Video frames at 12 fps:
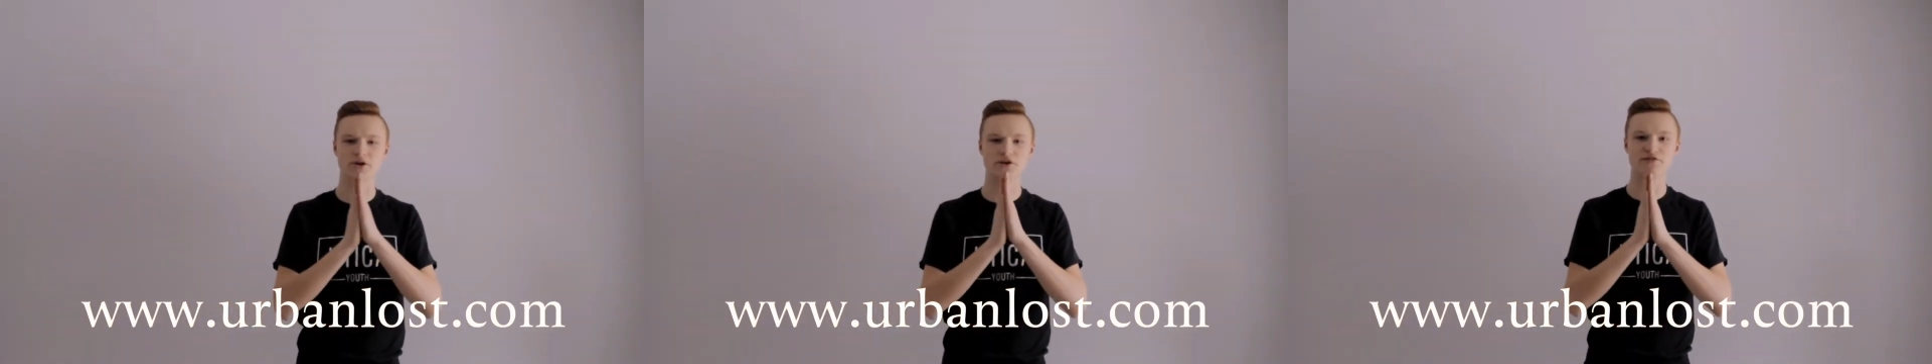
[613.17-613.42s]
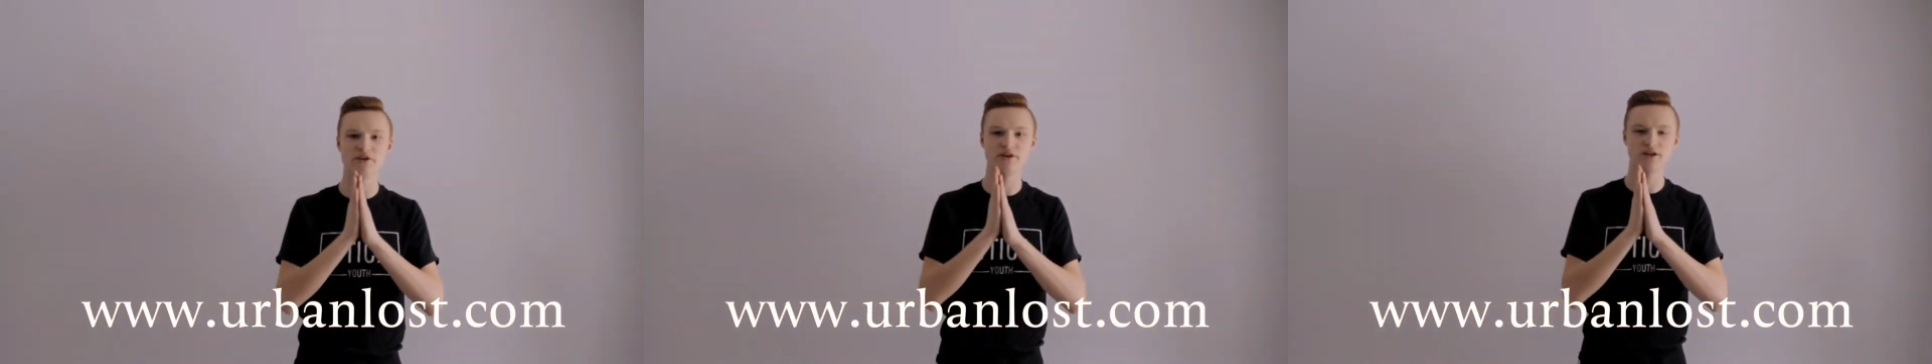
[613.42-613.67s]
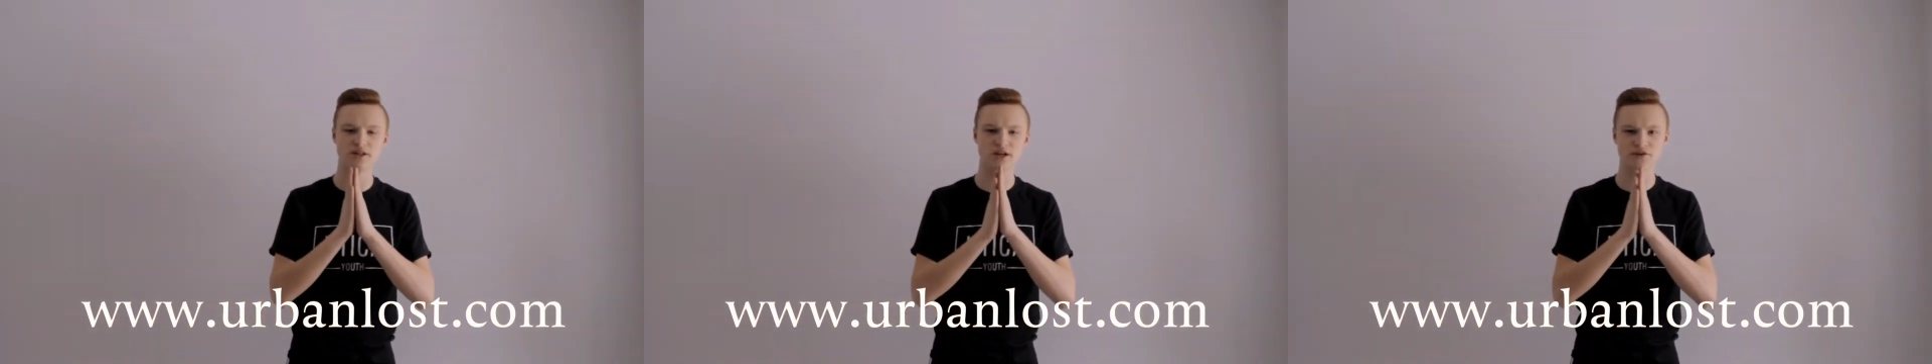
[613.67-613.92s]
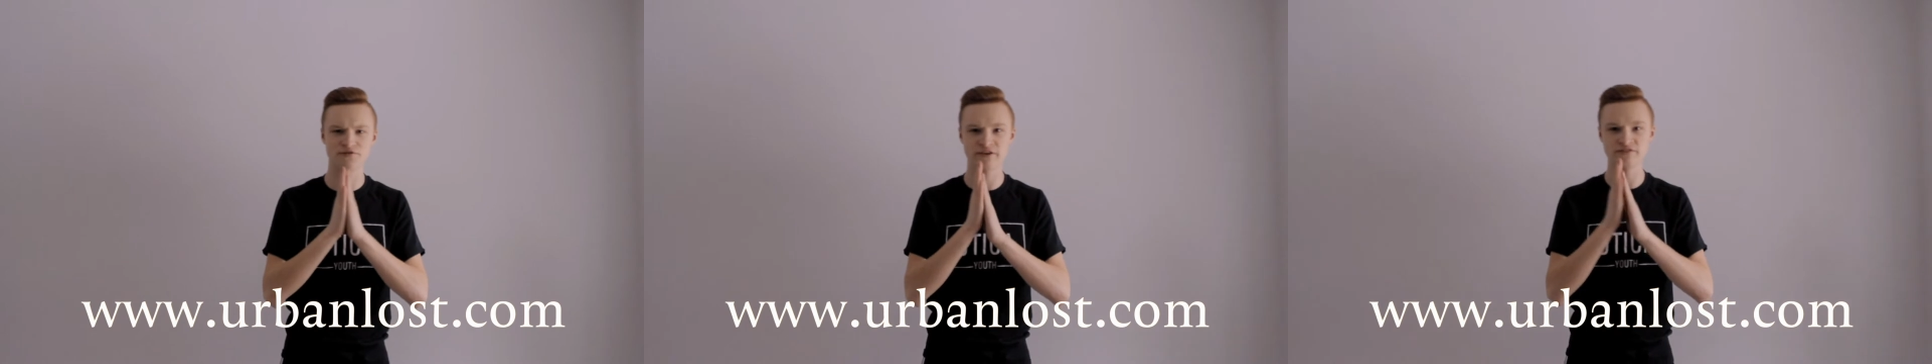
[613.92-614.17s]
they're
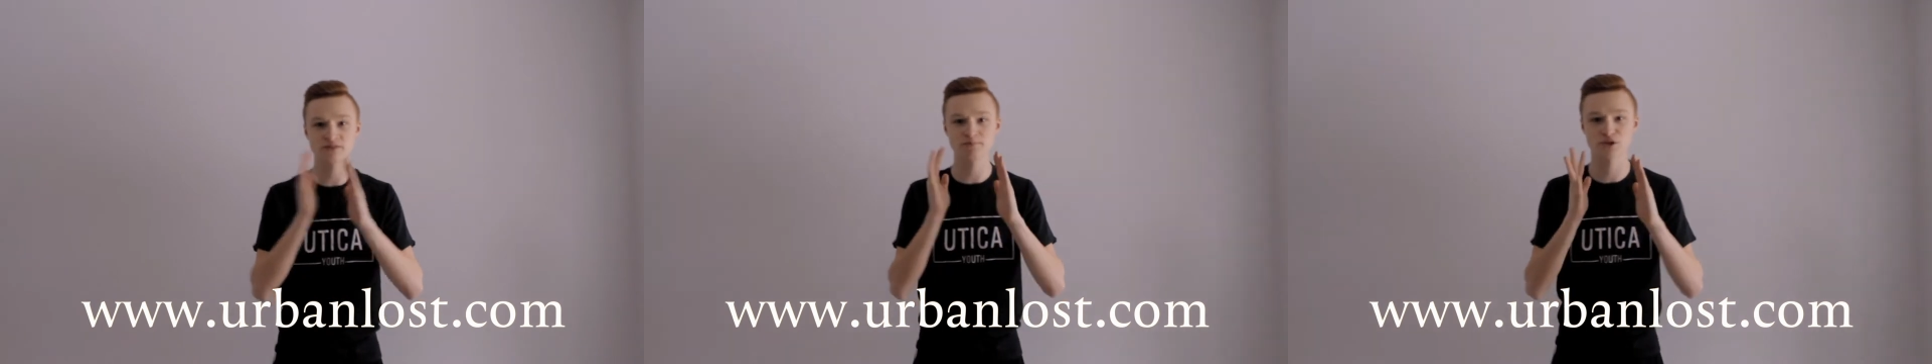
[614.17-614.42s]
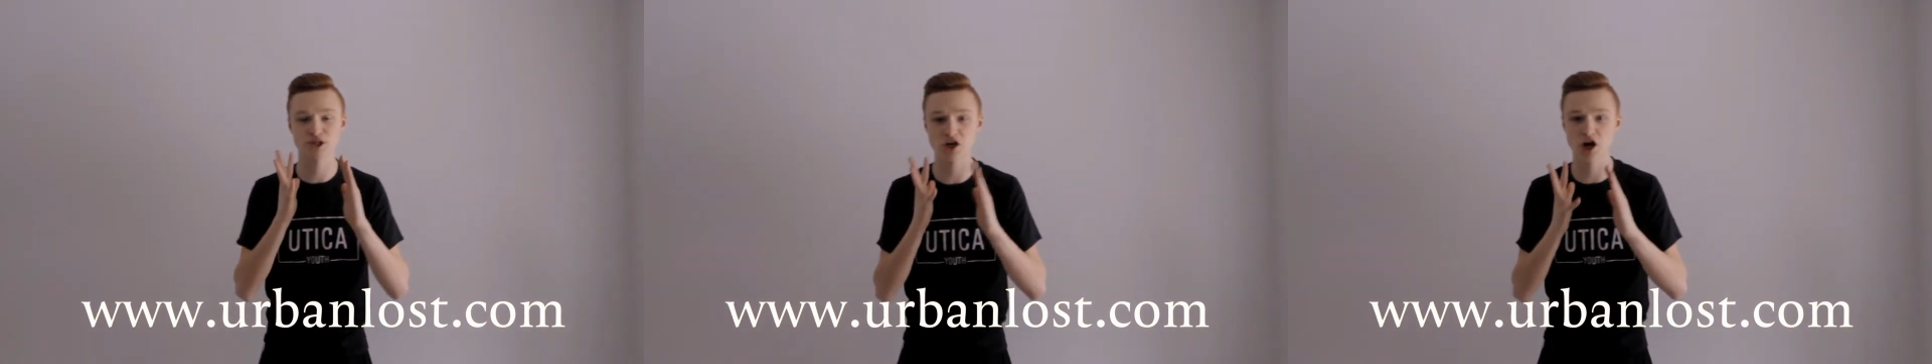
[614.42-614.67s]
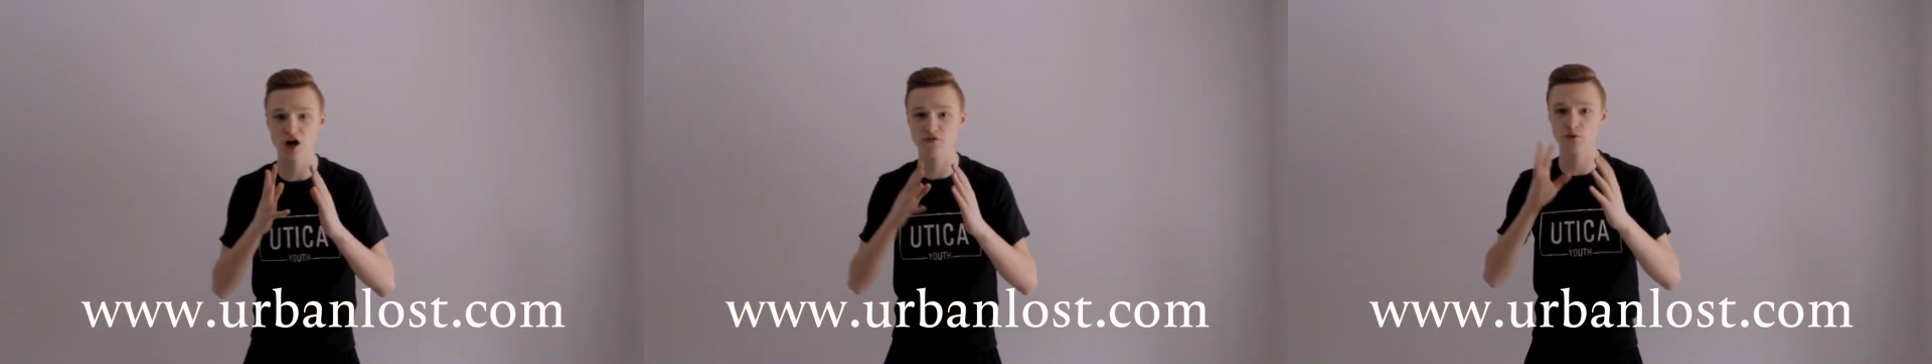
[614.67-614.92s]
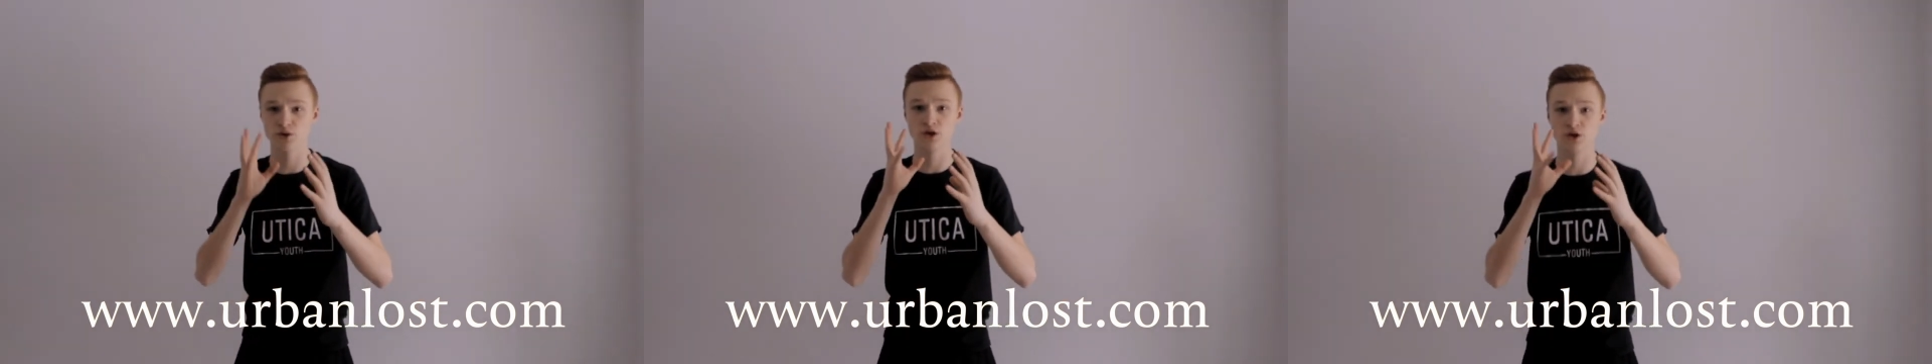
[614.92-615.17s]
they're 15%
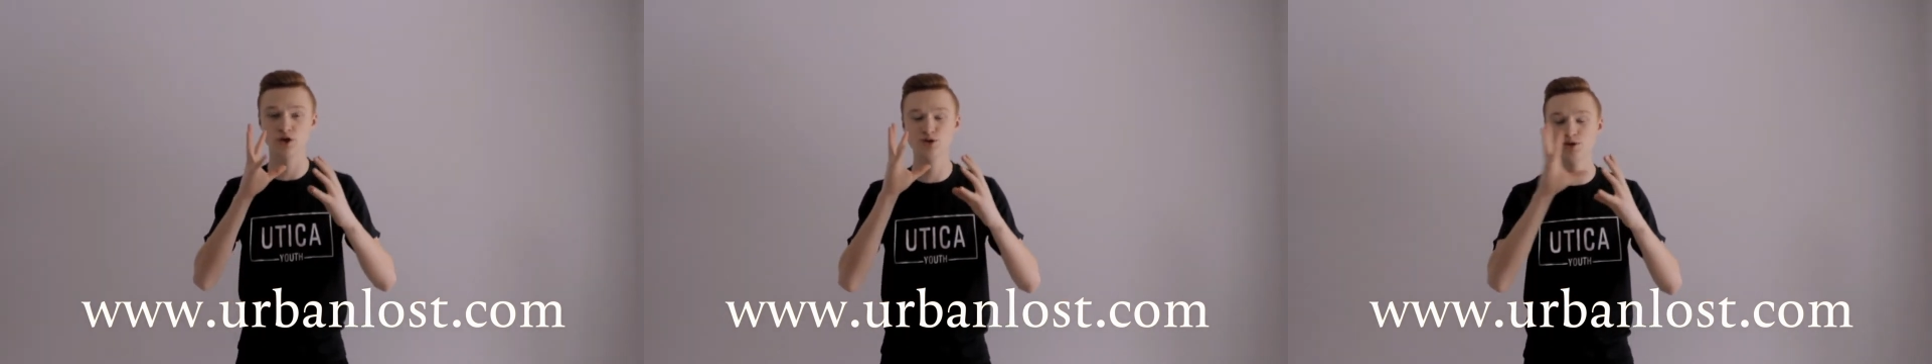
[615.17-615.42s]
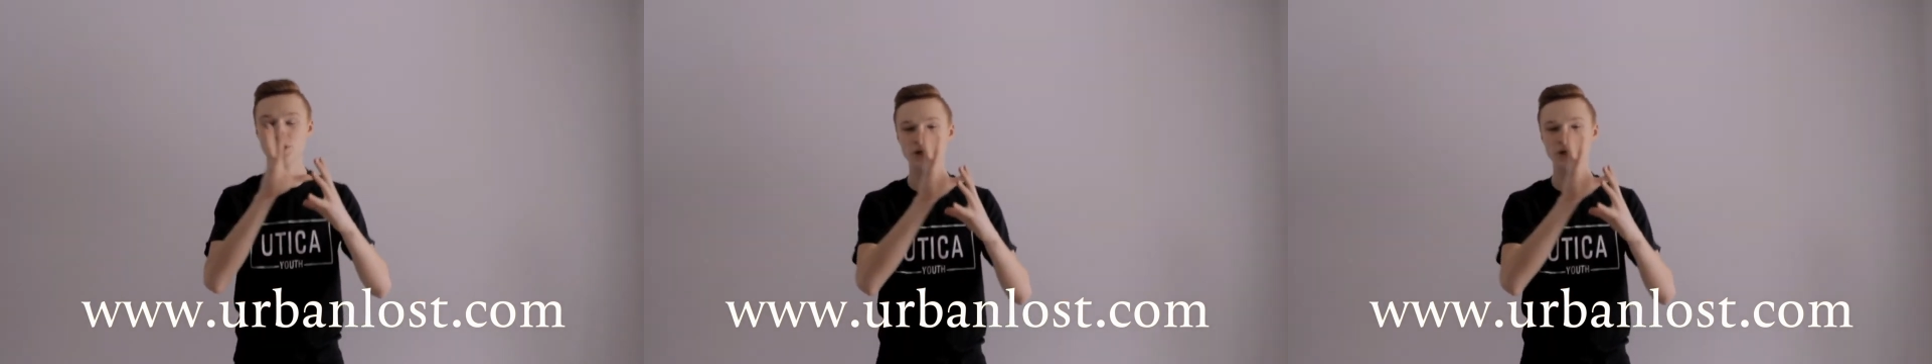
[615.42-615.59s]
off you